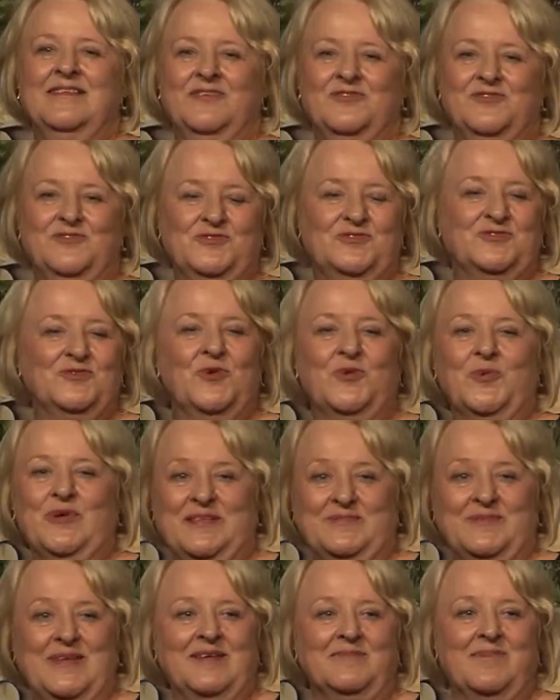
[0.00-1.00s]
who's
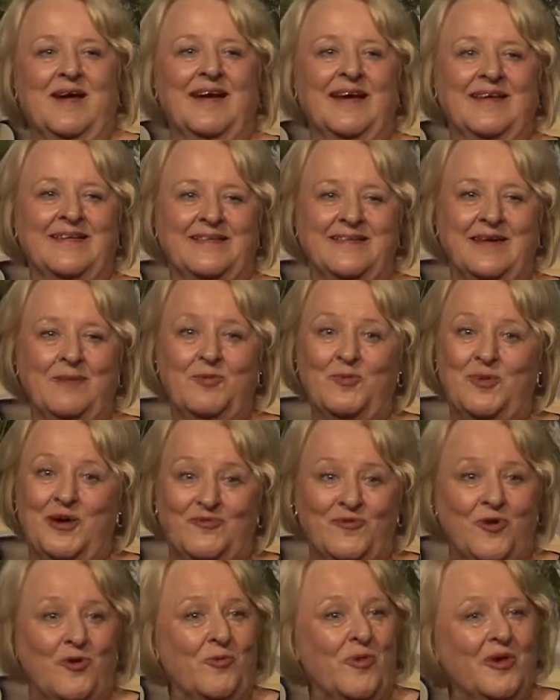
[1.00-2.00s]
always been my number
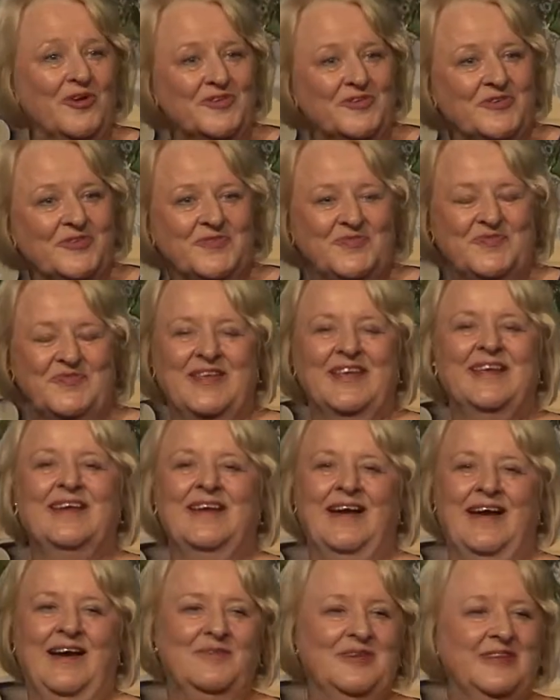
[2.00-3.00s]
one role model.
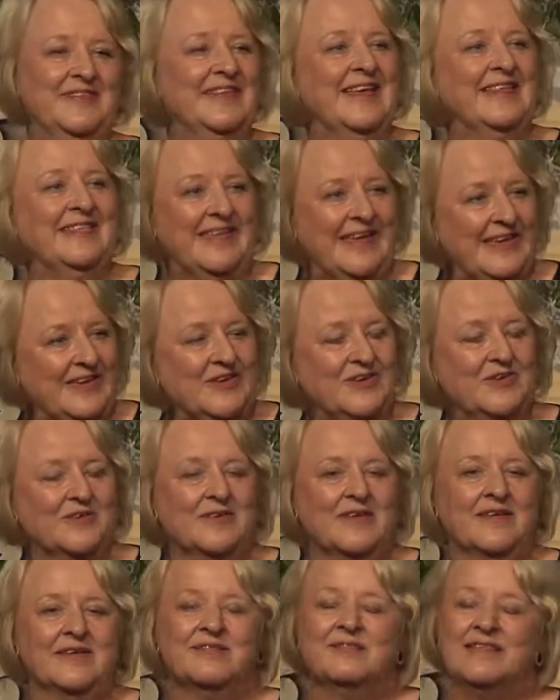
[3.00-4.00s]
I want to say thank
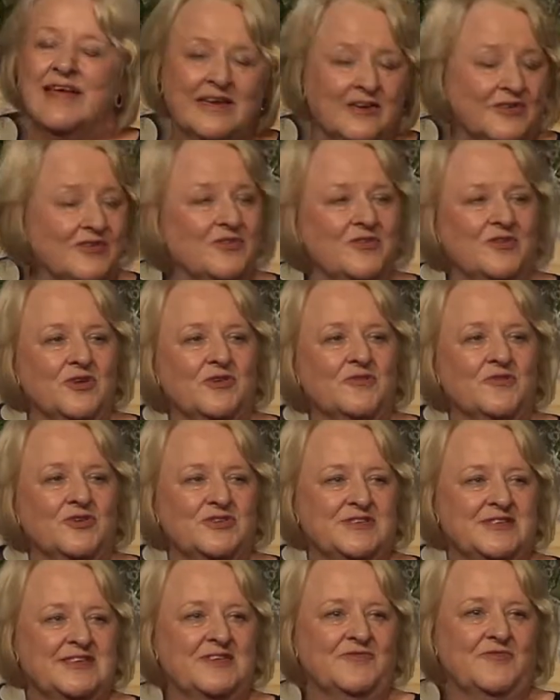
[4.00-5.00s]
you. Thank you to the
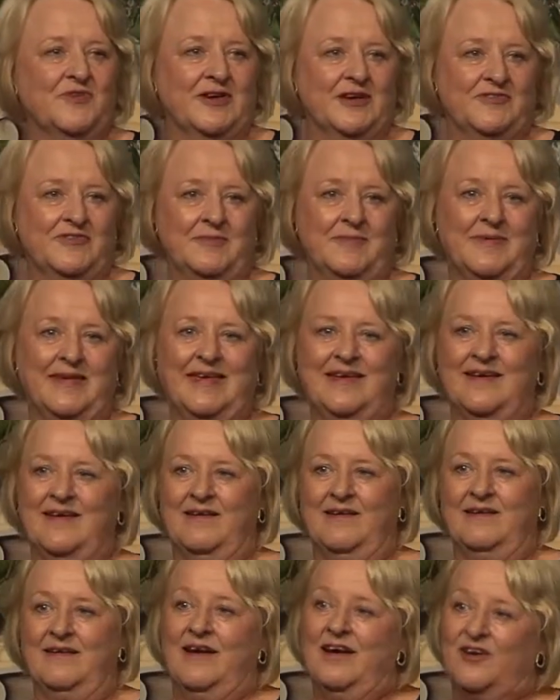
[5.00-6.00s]
university for giving me
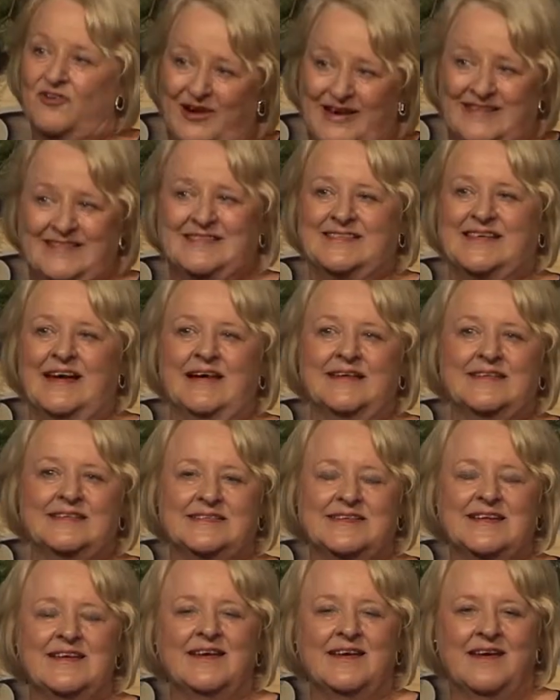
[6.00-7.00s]
a great
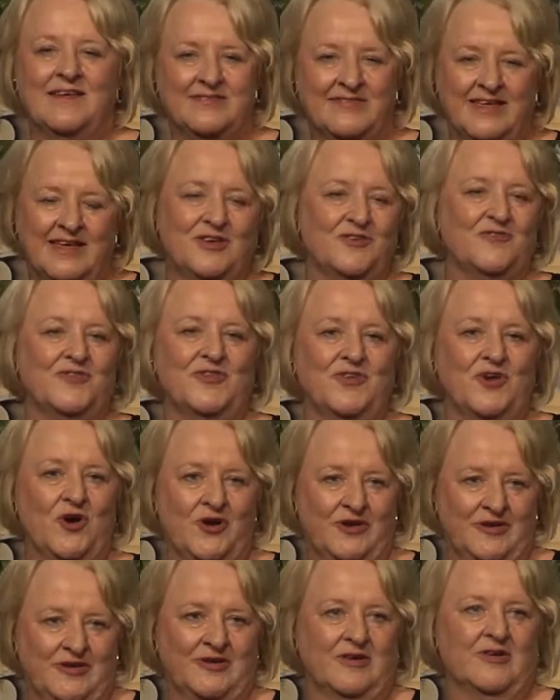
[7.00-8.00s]
start, and thank you for the
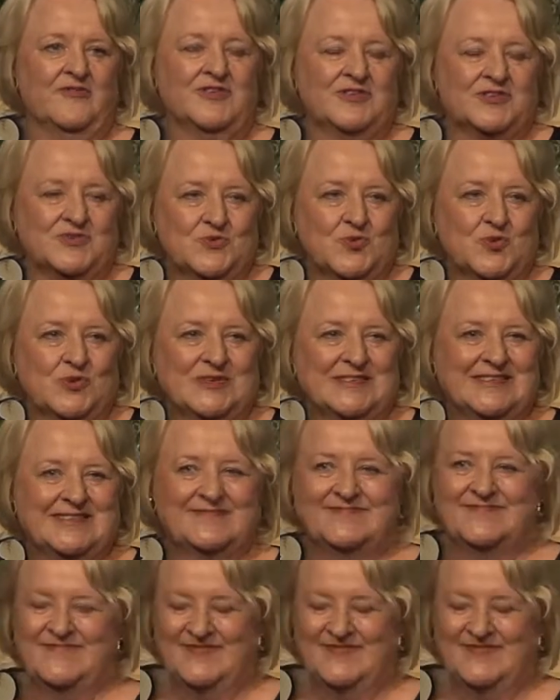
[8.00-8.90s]
honor of this award.